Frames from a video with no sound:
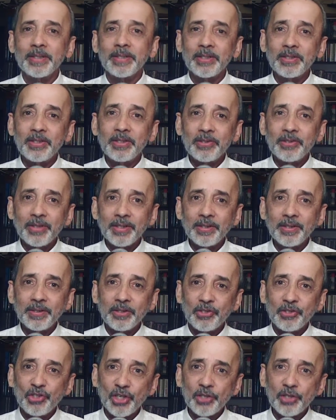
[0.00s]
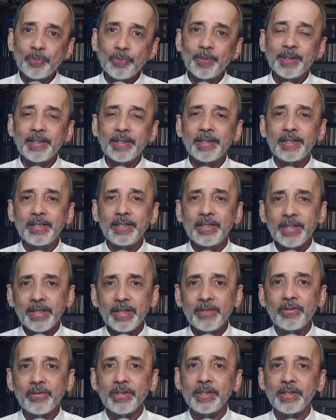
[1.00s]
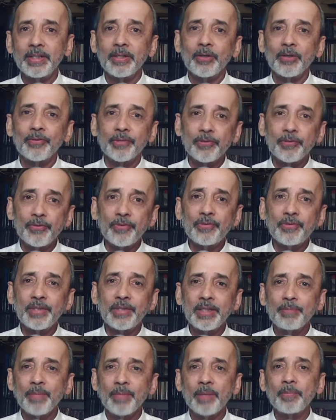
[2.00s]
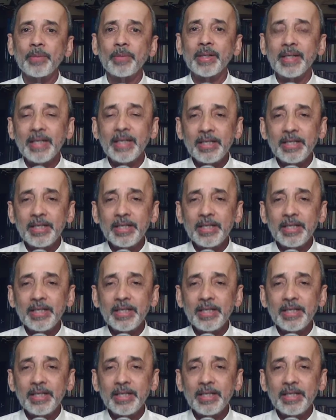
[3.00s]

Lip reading: doesn't trust the judgment and integrity of the 15-member